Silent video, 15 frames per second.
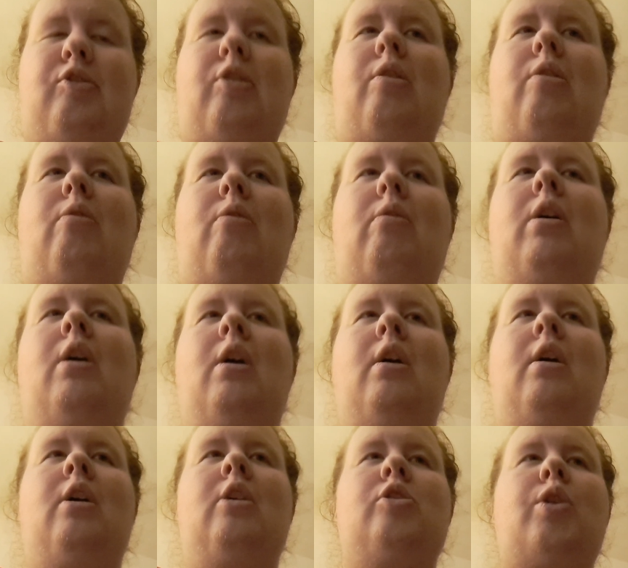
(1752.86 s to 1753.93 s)
to
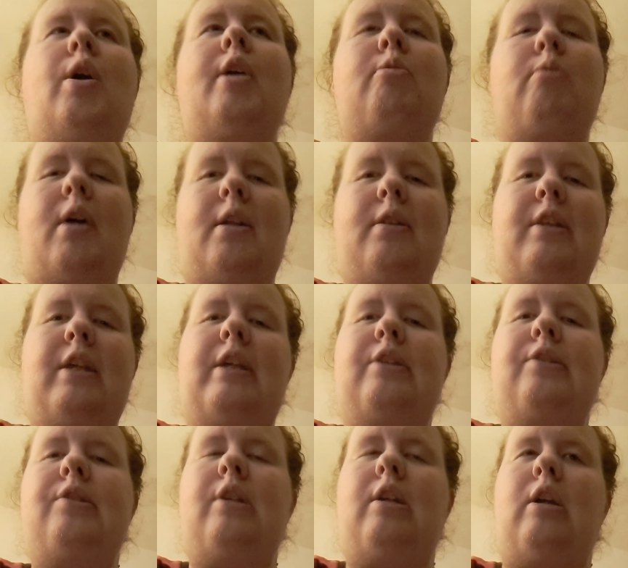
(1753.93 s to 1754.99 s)
try to run
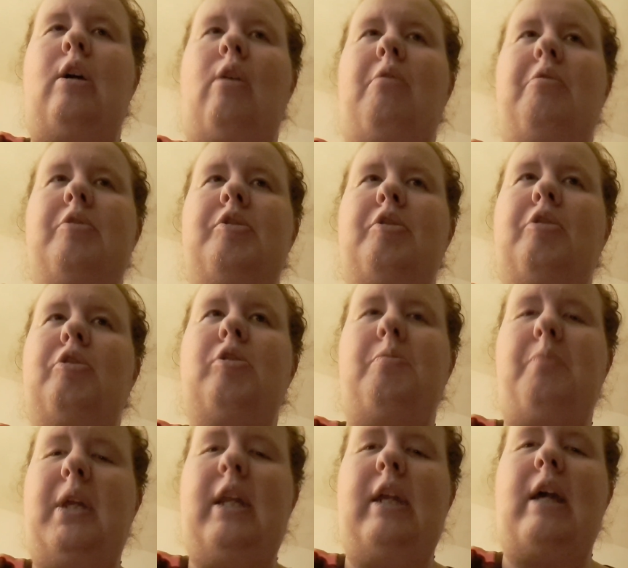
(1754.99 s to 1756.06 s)
these, you know, social
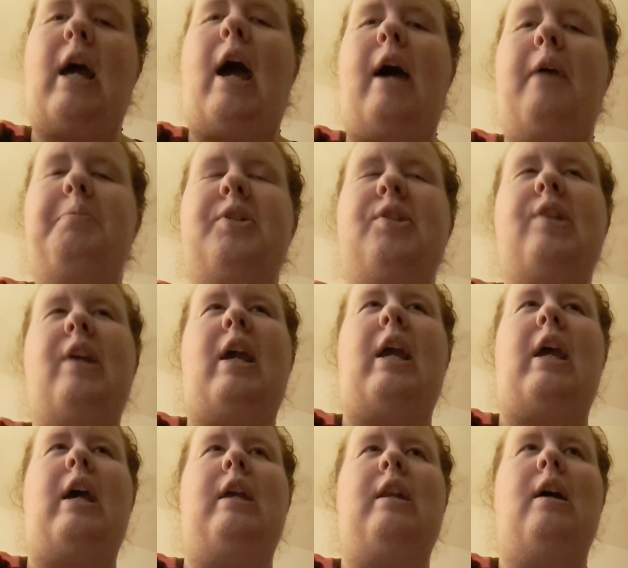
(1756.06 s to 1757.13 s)
media apps.
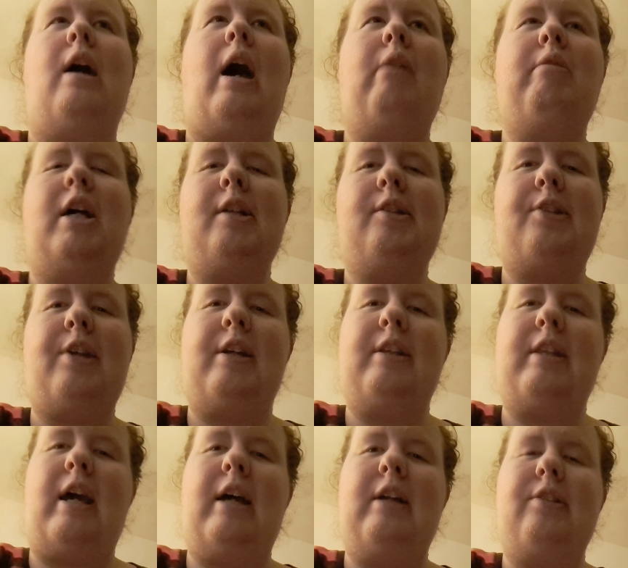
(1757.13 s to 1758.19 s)
And I'm not saying
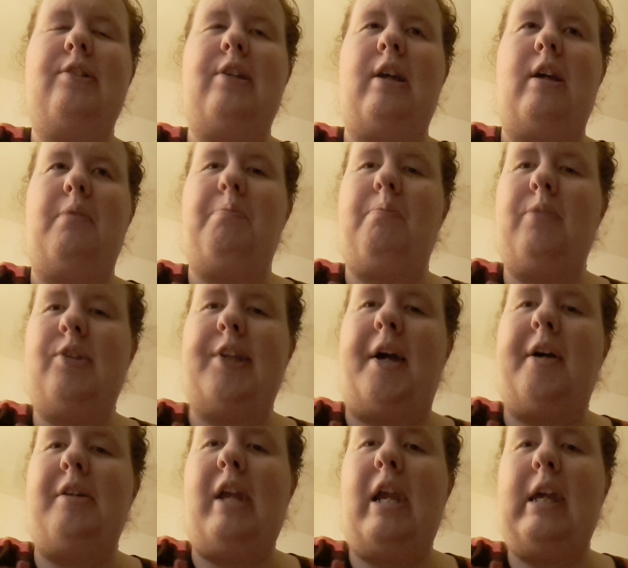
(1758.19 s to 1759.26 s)
that to
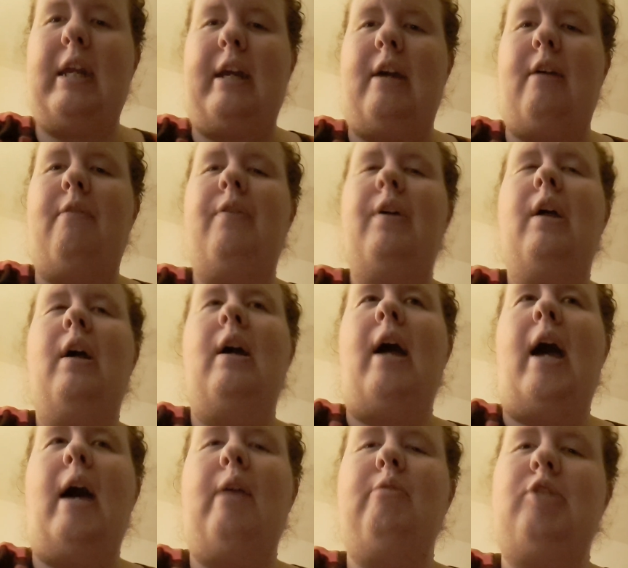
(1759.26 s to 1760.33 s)
sound negative.
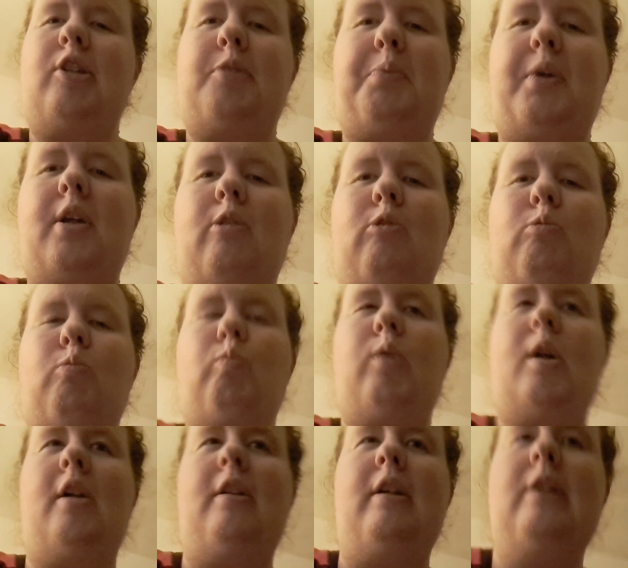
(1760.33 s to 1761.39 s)
I'm just being
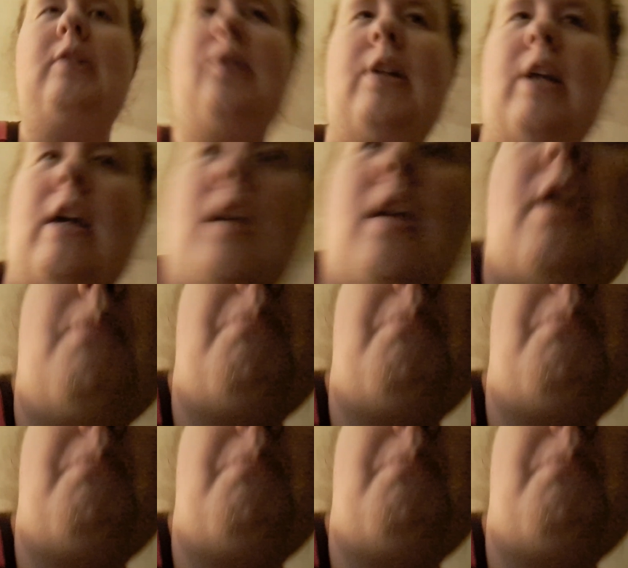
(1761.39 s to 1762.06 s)
realistic